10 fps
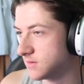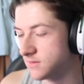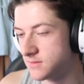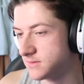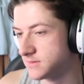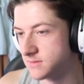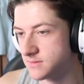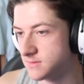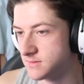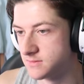
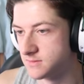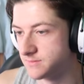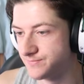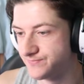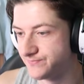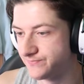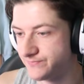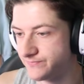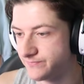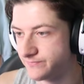
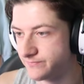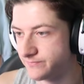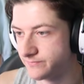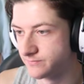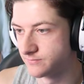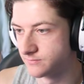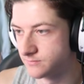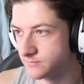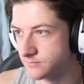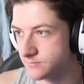
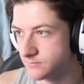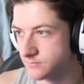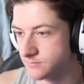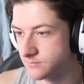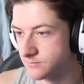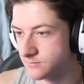[no speech]